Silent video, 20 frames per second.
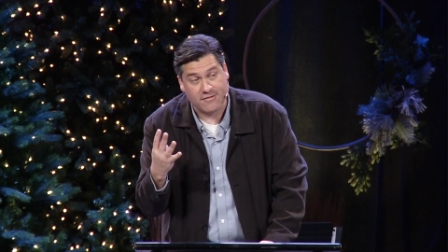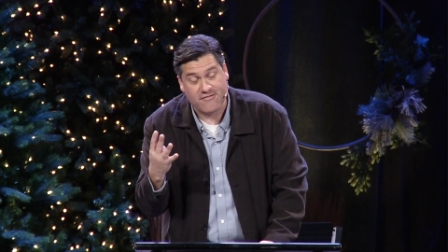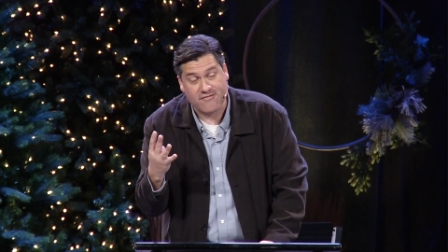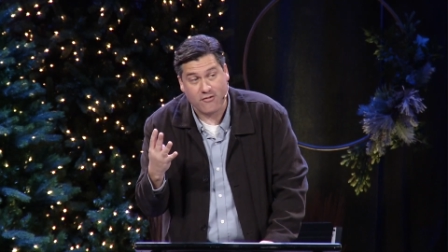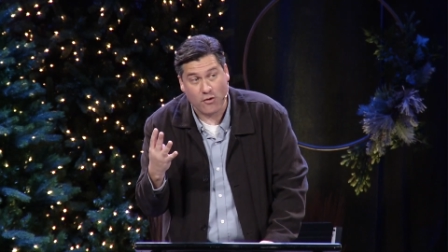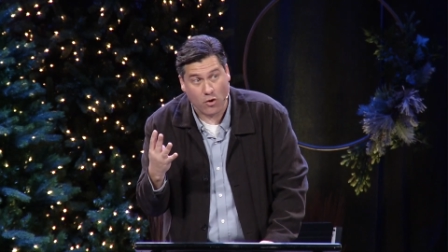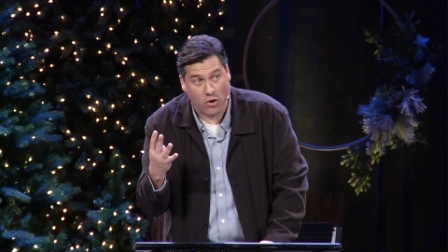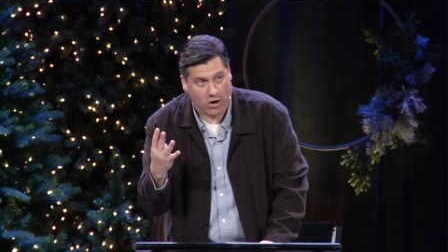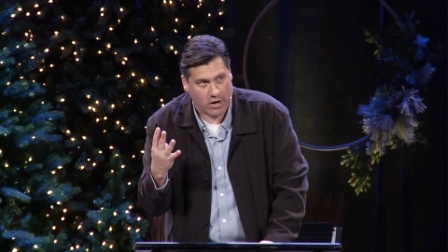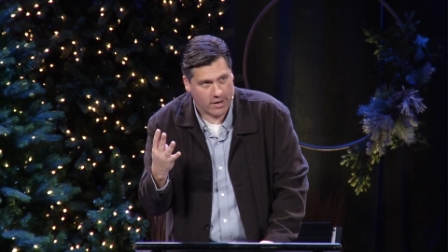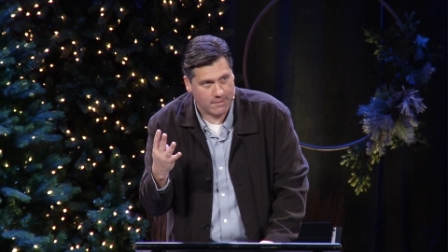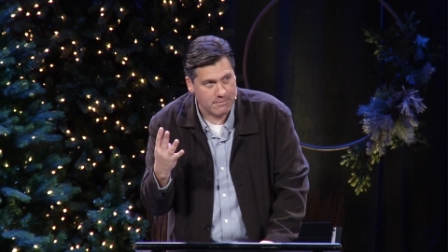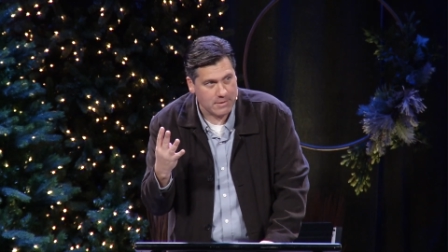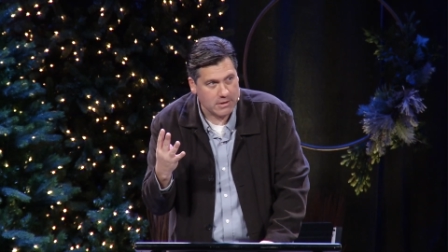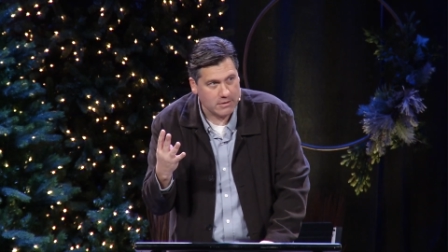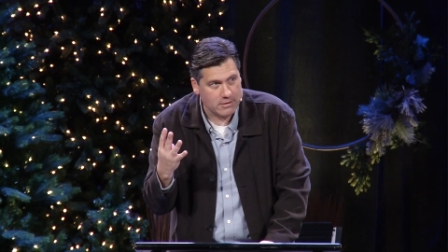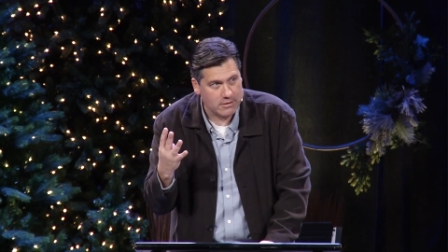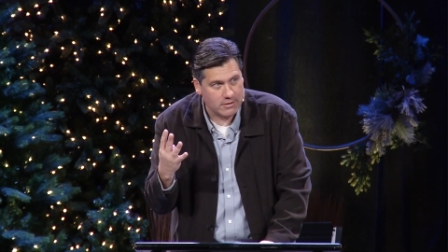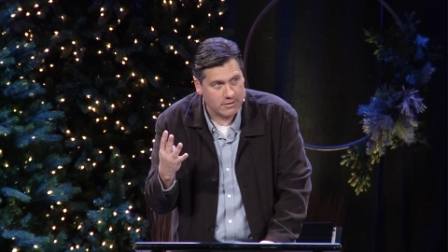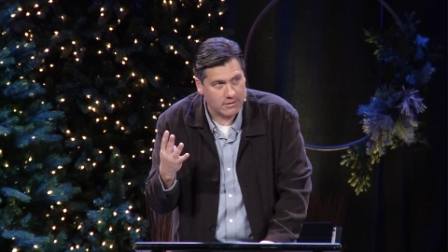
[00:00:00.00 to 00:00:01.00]

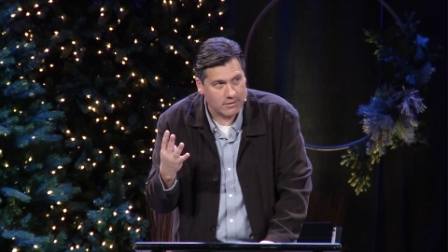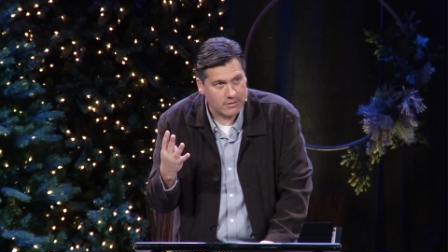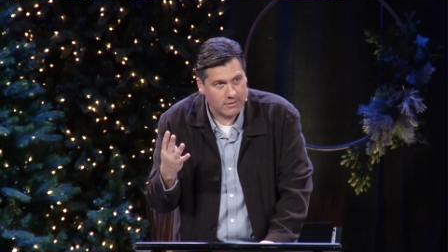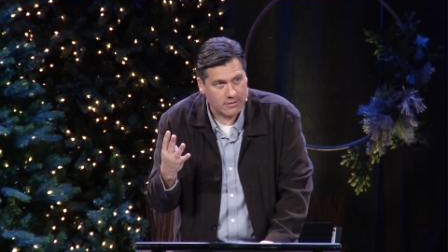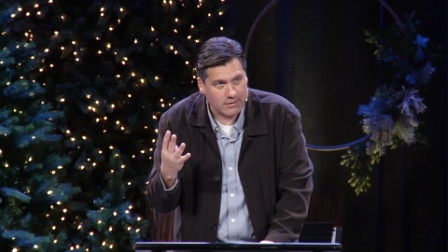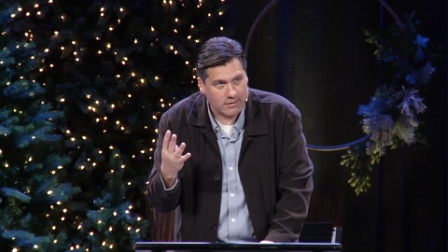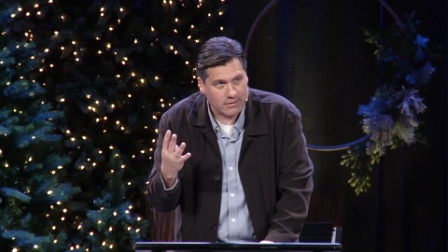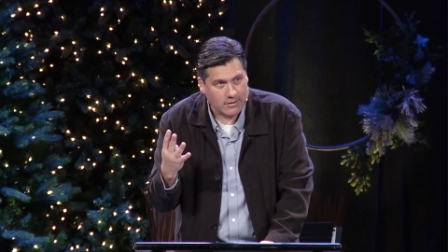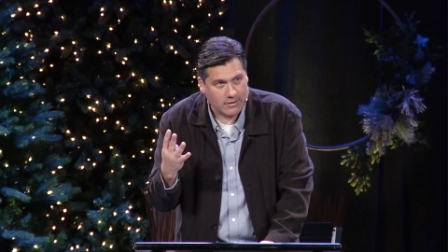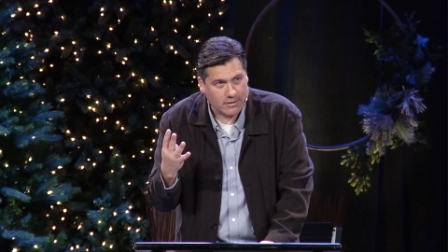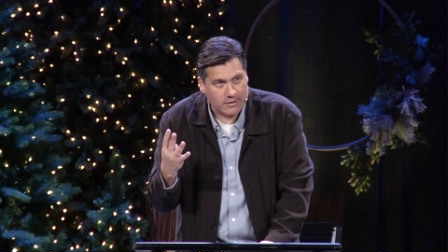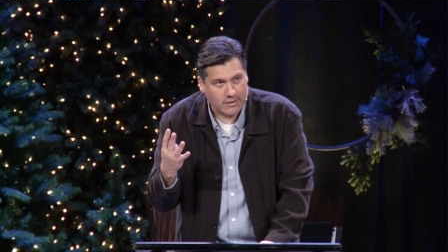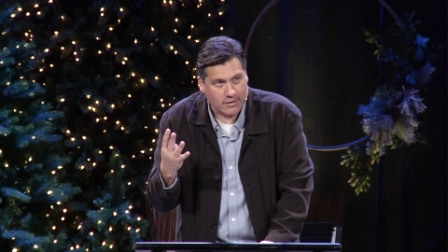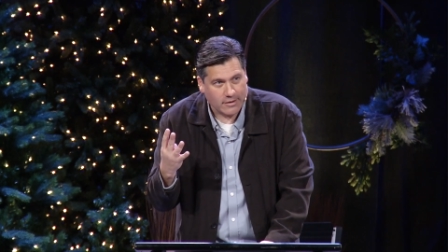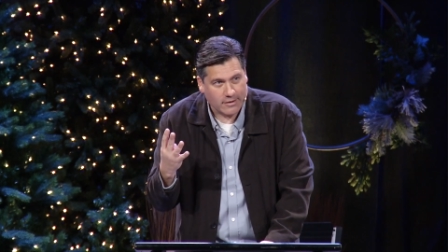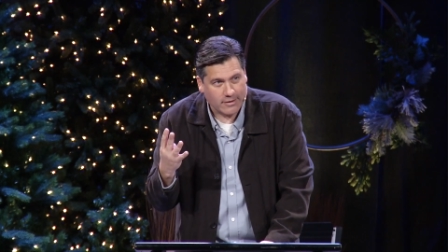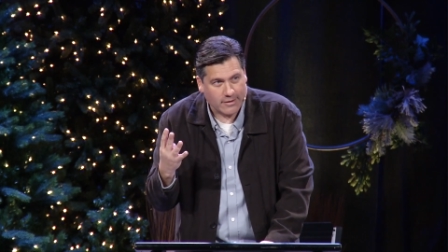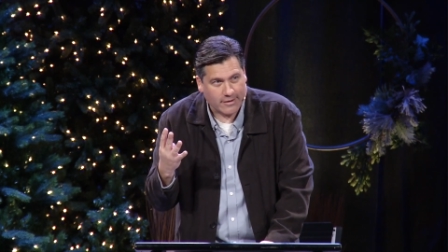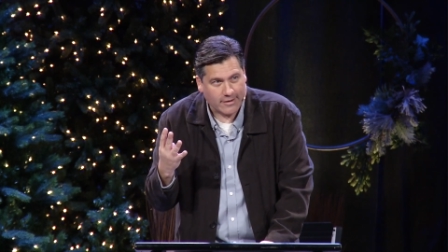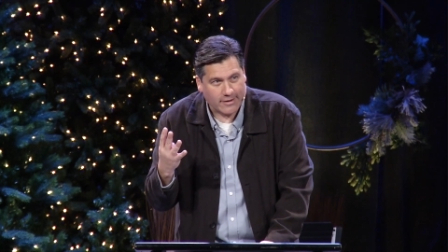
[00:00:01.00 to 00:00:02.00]
form
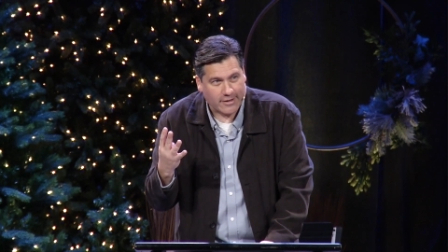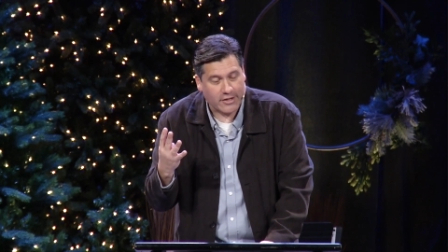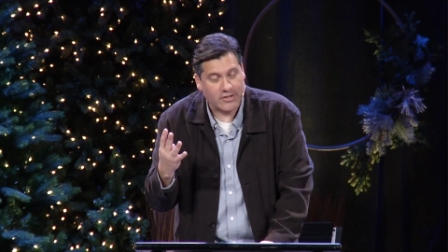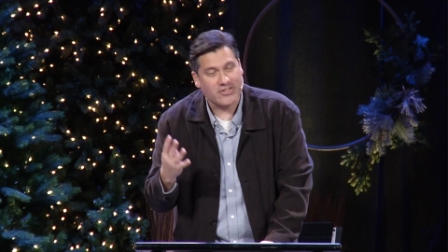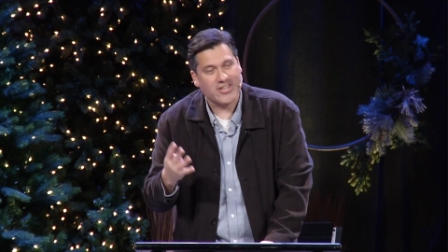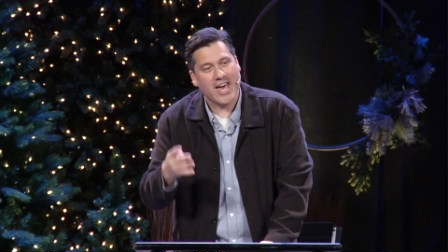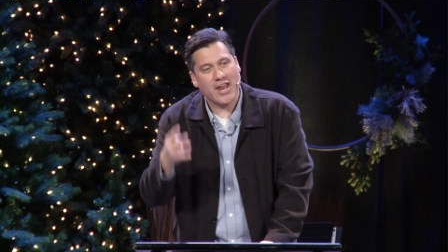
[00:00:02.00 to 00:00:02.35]
because